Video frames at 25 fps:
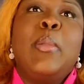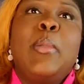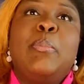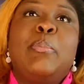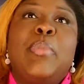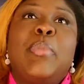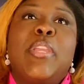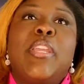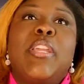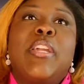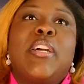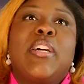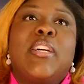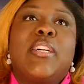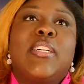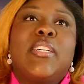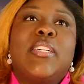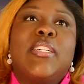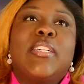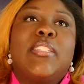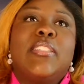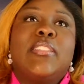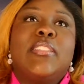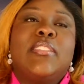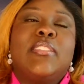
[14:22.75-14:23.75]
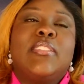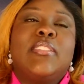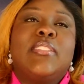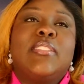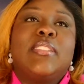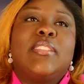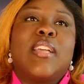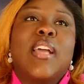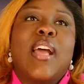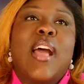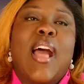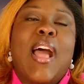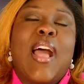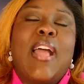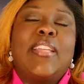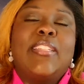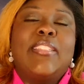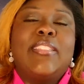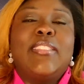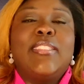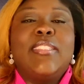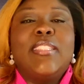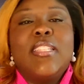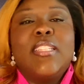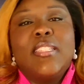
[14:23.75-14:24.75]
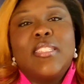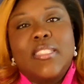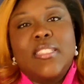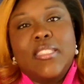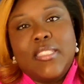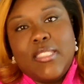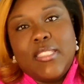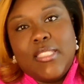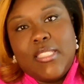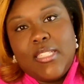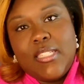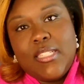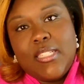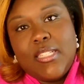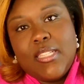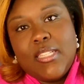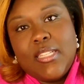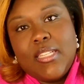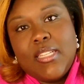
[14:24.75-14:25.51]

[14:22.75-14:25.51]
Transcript: because ideally,